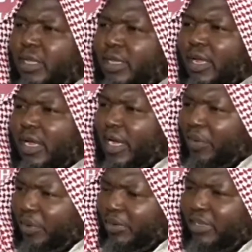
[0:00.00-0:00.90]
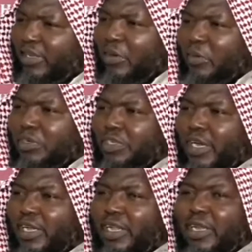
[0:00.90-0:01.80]
That kind when you take and go
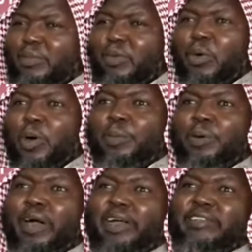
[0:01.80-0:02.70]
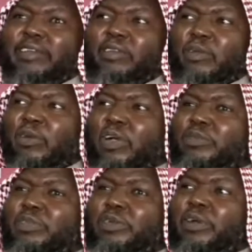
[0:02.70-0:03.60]
jihad, enemy go open eyes, say the look
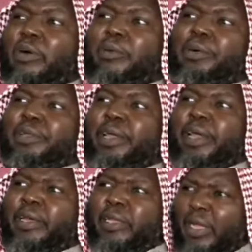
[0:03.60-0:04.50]
as you can call the head.